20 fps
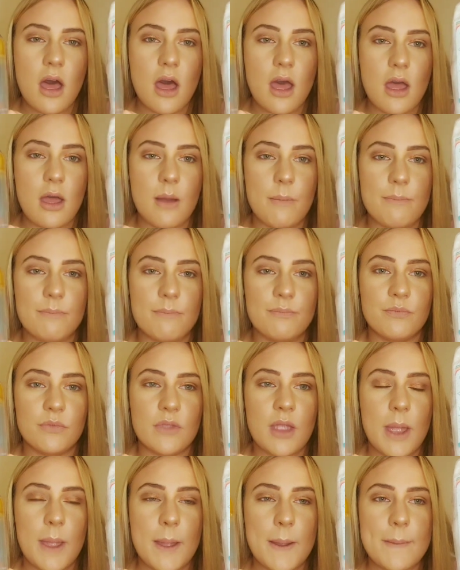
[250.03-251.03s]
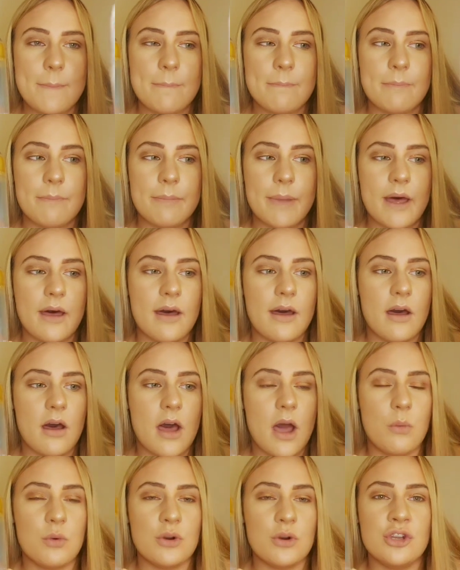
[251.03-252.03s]
but
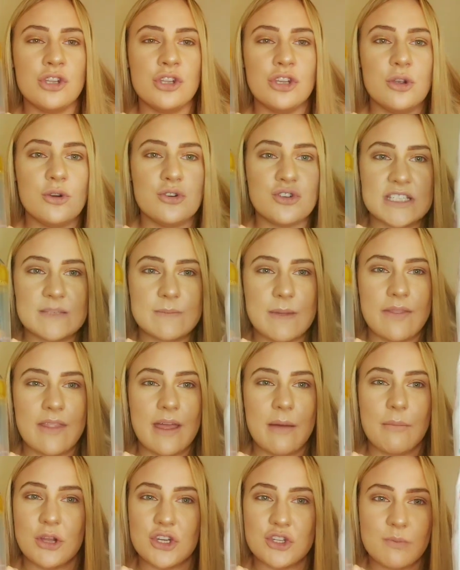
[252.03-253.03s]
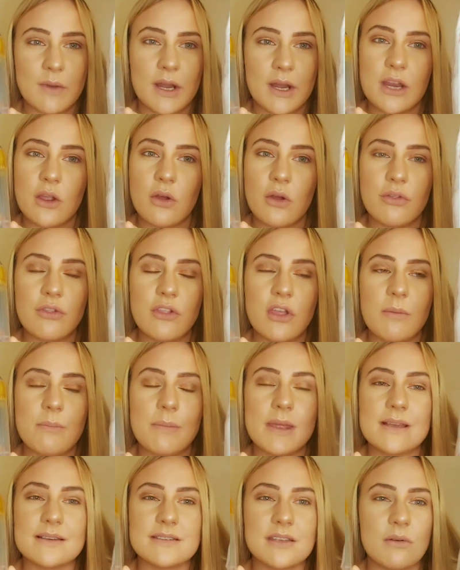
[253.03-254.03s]
I wouldn't usually spend that much money on them.
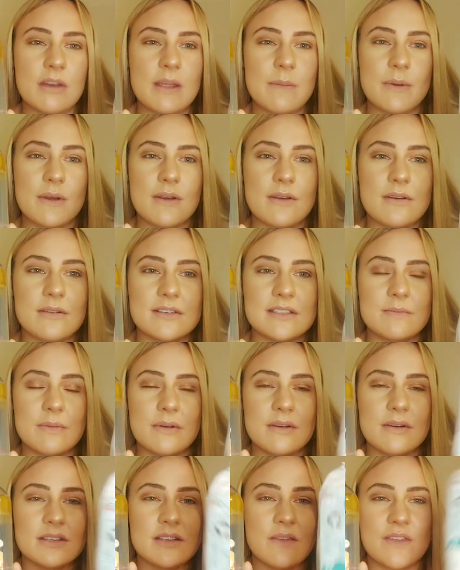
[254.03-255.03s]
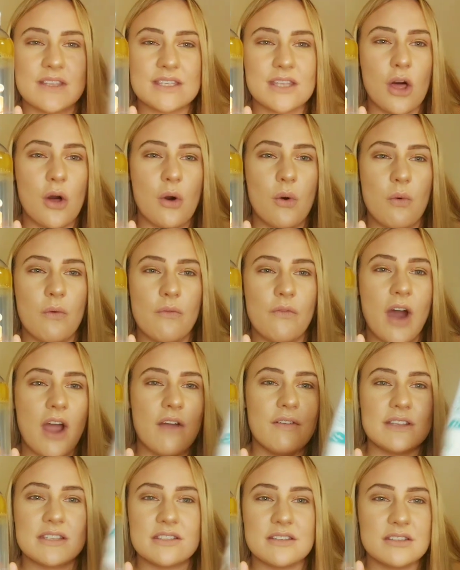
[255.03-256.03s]
But it's only because of this whole
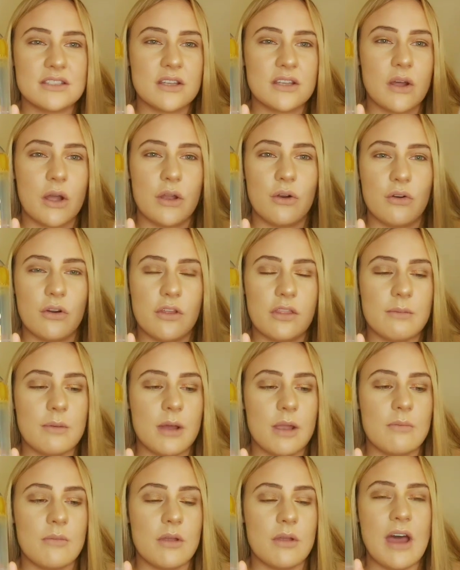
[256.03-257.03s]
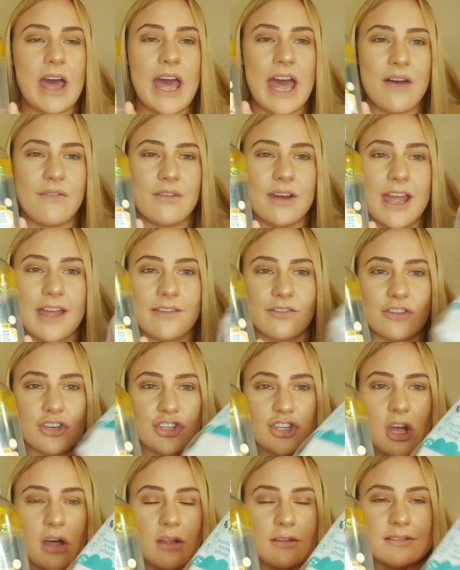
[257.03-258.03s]
virus that's going on at the moment, I haven't had the
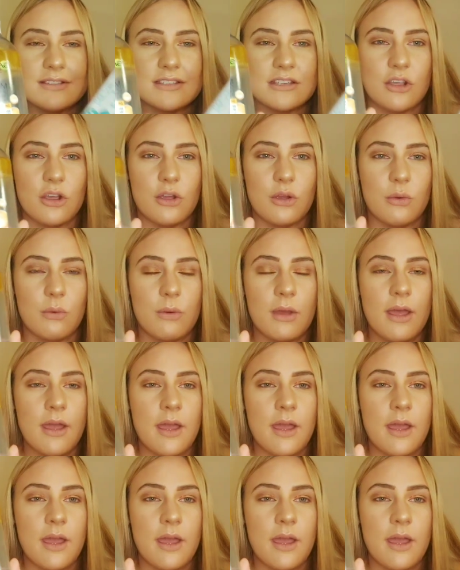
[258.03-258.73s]
chance to